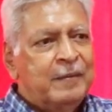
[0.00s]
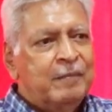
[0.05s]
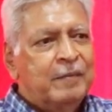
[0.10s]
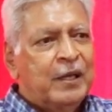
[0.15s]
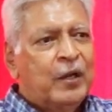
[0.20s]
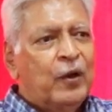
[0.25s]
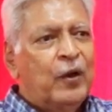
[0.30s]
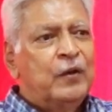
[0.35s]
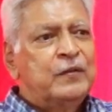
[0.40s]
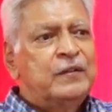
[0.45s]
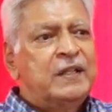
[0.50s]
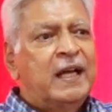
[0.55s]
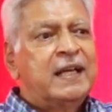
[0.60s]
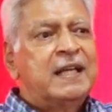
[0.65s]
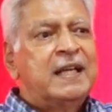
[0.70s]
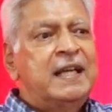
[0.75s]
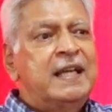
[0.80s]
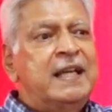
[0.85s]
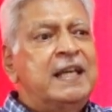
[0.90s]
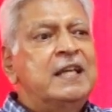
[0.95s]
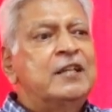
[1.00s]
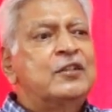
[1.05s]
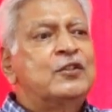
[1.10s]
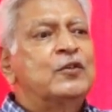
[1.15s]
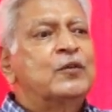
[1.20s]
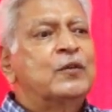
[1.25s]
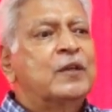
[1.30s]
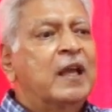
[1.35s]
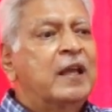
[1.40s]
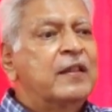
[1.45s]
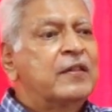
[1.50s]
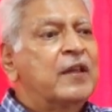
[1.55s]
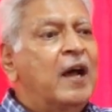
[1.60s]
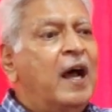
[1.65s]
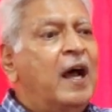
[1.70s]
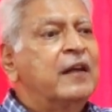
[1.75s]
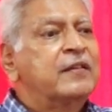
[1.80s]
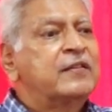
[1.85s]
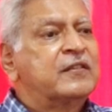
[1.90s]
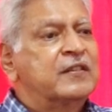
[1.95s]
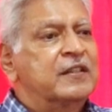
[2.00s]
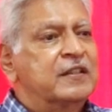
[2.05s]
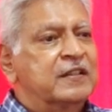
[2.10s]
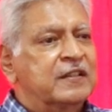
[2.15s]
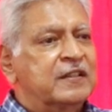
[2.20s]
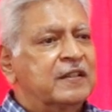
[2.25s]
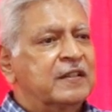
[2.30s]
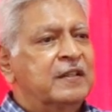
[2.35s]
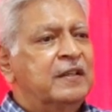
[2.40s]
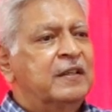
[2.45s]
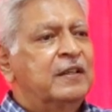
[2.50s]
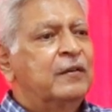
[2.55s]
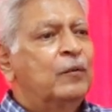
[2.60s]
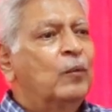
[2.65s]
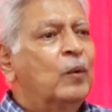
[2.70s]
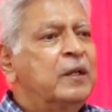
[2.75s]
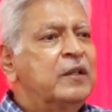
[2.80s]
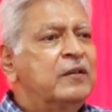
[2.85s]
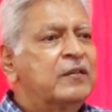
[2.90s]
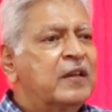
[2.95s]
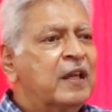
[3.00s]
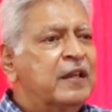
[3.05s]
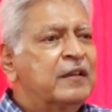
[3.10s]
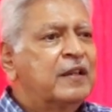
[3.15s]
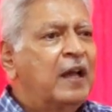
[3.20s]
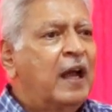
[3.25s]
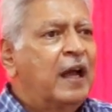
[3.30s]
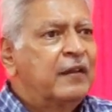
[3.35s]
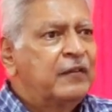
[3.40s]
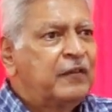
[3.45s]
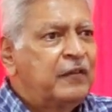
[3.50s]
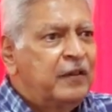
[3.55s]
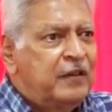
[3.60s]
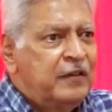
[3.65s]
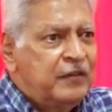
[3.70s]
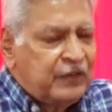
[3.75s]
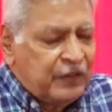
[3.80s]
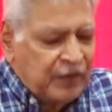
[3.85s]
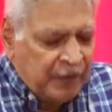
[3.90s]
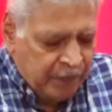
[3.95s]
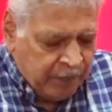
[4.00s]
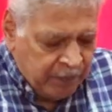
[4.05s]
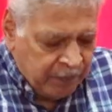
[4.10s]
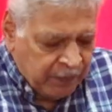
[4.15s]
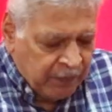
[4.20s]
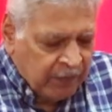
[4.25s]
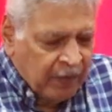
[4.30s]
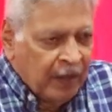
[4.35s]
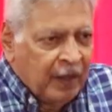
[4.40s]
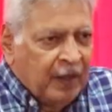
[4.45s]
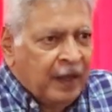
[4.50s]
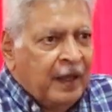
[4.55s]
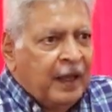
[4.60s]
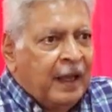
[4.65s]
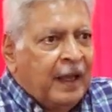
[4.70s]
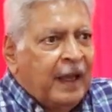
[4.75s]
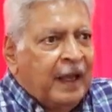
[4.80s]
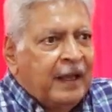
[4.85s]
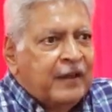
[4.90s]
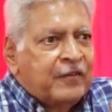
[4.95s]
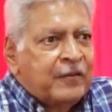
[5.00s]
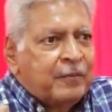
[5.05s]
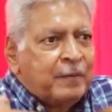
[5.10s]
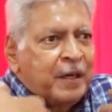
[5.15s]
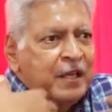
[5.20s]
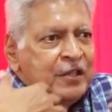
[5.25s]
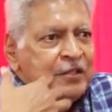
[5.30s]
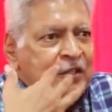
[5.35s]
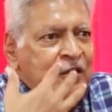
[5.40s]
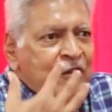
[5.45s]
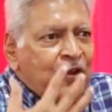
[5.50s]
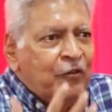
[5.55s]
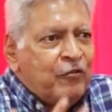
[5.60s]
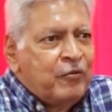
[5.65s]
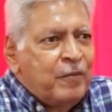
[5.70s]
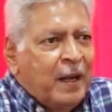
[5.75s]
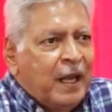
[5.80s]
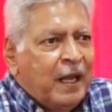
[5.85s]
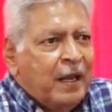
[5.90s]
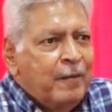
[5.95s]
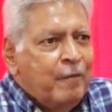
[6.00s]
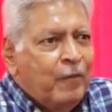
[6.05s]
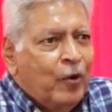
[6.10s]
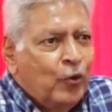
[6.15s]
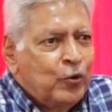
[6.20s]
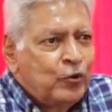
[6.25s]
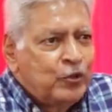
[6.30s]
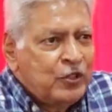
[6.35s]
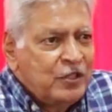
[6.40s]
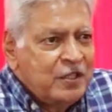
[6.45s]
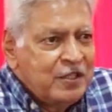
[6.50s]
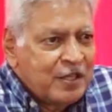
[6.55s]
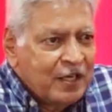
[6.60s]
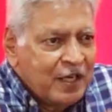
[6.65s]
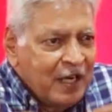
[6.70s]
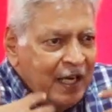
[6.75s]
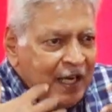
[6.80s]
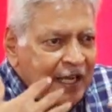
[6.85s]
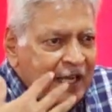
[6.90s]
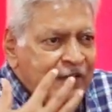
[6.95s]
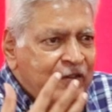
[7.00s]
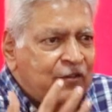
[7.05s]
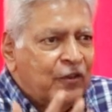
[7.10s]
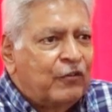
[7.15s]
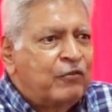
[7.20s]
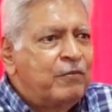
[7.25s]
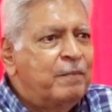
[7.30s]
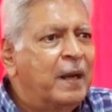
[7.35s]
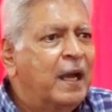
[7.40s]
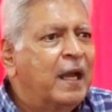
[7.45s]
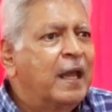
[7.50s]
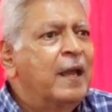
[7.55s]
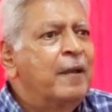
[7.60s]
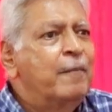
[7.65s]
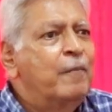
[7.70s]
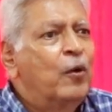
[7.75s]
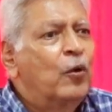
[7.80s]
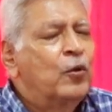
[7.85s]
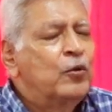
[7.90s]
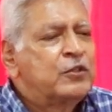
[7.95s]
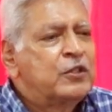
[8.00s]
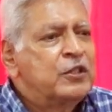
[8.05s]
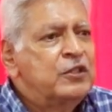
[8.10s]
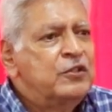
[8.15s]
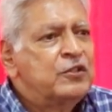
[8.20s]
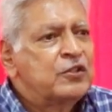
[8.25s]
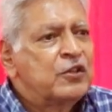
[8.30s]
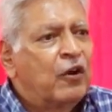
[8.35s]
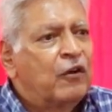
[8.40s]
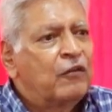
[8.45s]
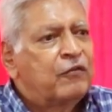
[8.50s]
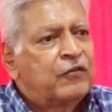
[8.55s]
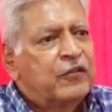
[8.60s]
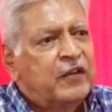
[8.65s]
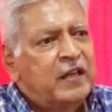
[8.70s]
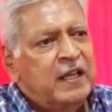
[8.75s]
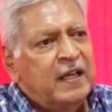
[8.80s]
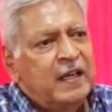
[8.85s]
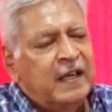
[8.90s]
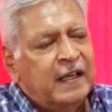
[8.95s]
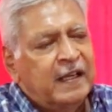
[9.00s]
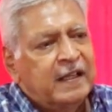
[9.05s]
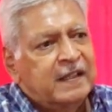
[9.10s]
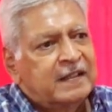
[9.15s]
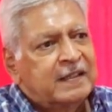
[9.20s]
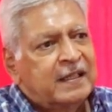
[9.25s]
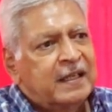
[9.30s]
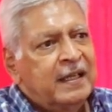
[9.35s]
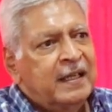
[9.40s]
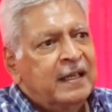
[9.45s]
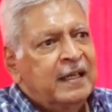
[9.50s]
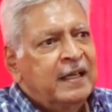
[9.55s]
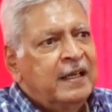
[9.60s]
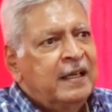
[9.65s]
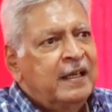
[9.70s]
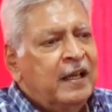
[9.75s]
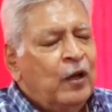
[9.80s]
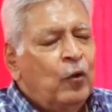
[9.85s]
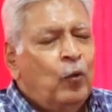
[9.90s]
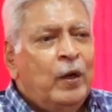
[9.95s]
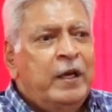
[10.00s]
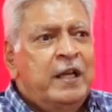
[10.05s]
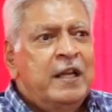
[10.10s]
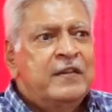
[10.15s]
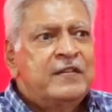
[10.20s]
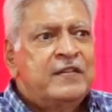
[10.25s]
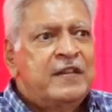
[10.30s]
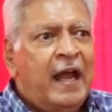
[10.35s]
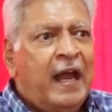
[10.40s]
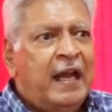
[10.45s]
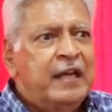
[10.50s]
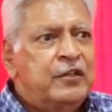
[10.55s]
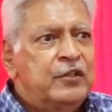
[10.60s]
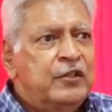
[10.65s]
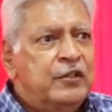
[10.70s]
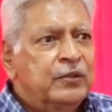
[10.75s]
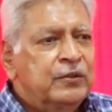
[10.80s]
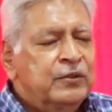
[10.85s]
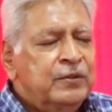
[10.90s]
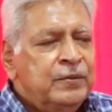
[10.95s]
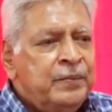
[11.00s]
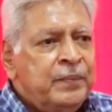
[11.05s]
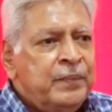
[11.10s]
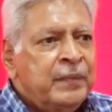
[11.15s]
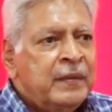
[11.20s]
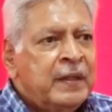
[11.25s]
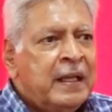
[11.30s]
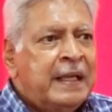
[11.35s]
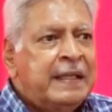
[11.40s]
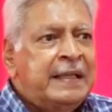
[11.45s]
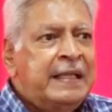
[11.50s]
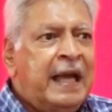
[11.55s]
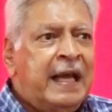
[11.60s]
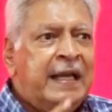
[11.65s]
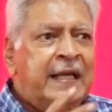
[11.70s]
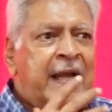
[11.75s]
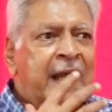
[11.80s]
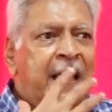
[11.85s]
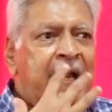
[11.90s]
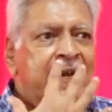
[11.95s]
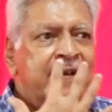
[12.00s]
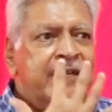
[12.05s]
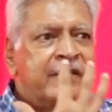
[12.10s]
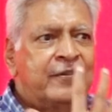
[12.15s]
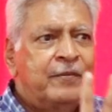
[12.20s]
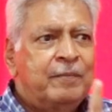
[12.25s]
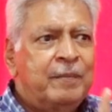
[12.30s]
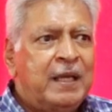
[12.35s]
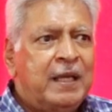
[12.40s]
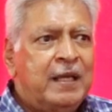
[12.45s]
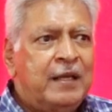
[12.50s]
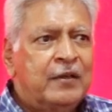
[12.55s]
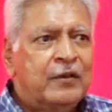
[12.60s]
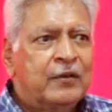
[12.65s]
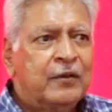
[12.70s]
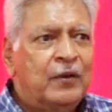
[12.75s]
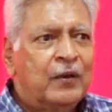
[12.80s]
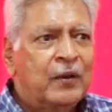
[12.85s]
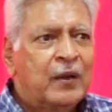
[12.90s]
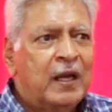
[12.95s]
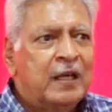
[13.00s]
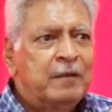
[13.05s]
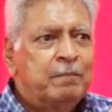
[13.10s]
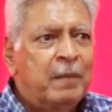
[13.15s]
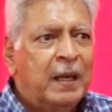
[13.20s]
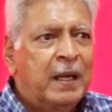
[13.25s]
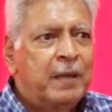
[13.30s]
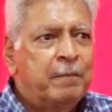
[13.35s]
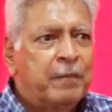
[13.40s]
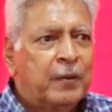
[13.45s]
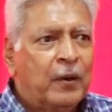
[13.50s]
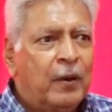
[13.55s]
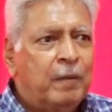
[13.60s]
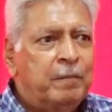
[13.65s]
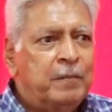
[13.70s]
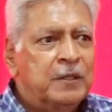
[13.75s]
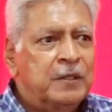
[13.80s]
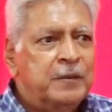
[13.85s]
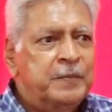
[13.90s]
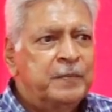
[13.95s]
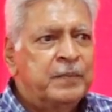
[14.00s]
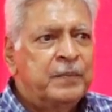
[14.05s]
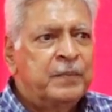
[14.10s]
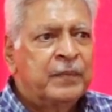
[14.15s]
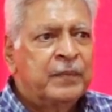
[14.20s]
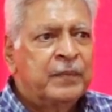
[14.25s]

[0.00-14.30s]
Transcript: because that leads to catharsis. What is catharsis? Expression of my emotion, release of my emotions or feeling. Now, what does that do? That helps me to look at my problem